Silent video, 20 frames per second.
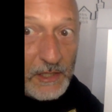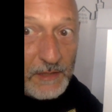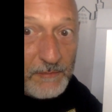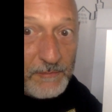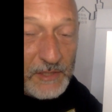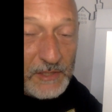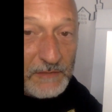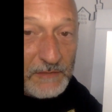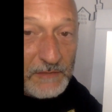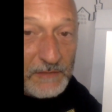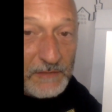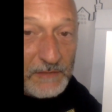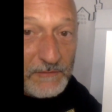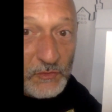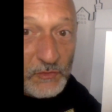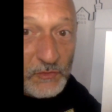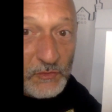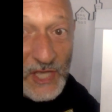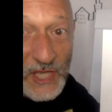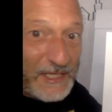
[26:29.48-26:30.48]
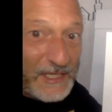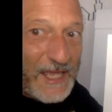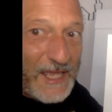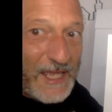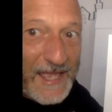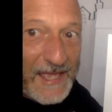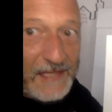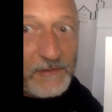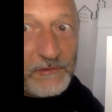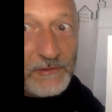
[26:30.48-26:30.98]
on it, because if you draw a giant
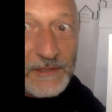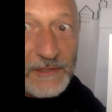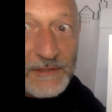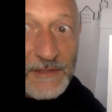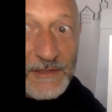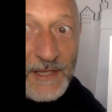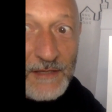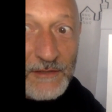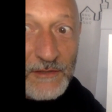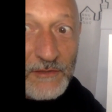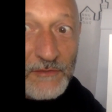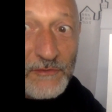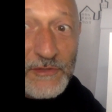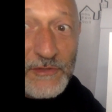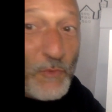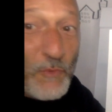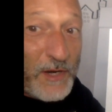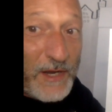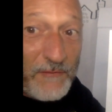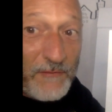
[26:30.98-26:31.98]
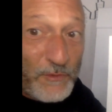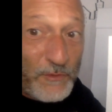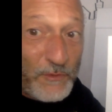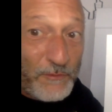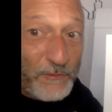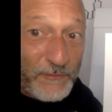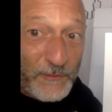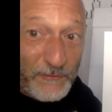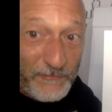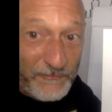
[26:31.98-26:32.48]
head on this, you won't have
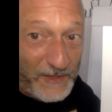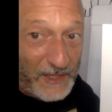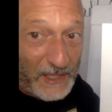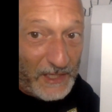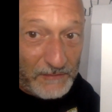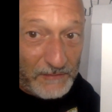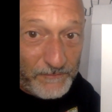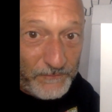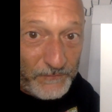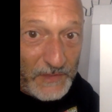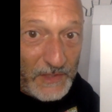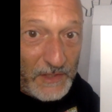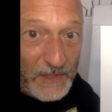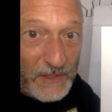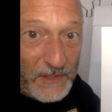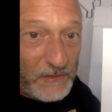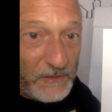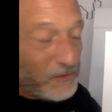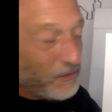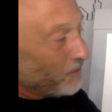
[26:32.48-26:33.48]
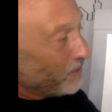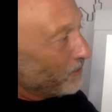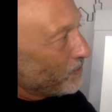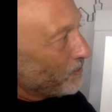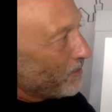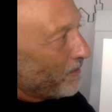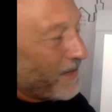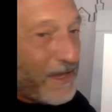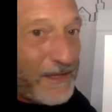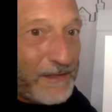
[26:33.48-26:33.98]
room for feet. So you're going to
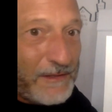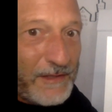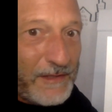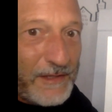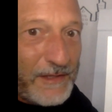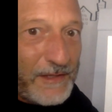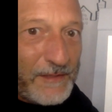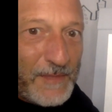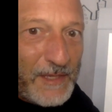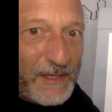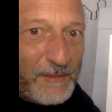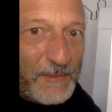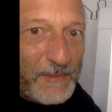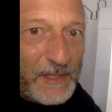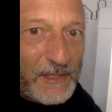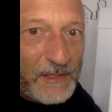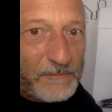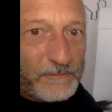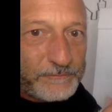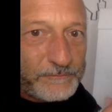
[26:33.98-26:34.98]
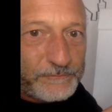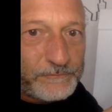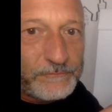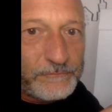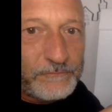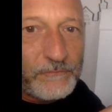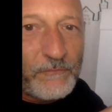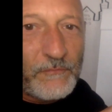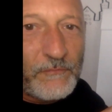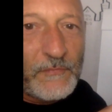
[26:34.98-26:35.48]
draw the head like maybe,
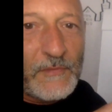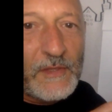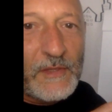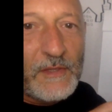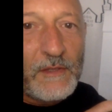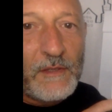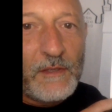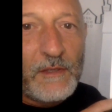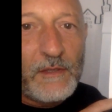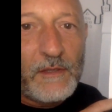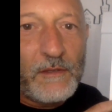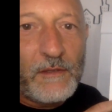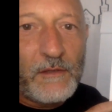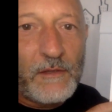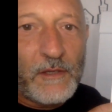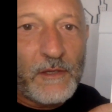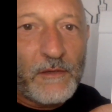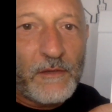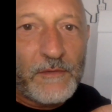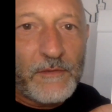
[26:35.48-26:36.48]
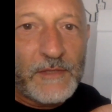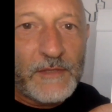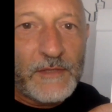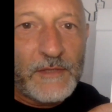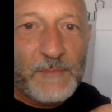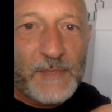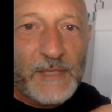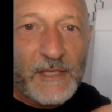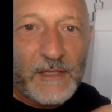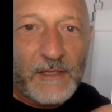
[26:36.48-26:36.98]

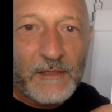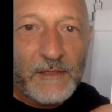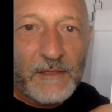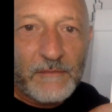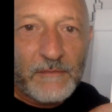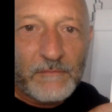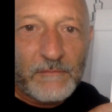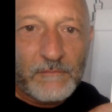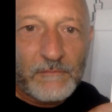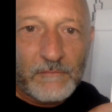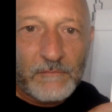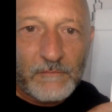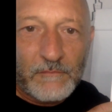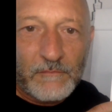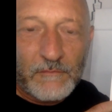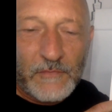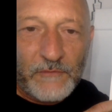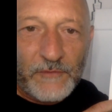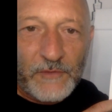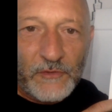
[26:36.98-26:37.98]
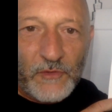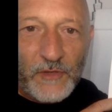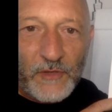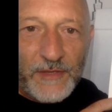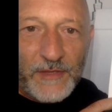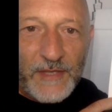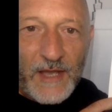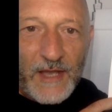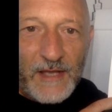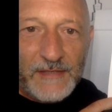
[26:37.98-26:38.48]
this big. You're going to
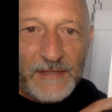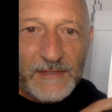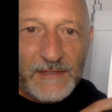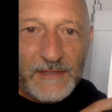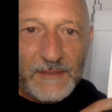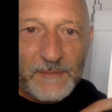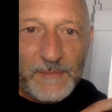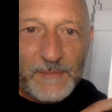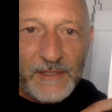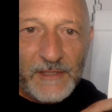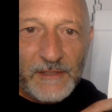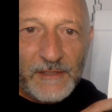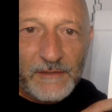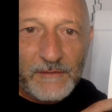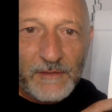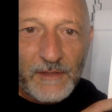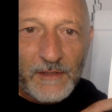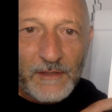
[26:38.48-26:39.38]
draw the eyes this big.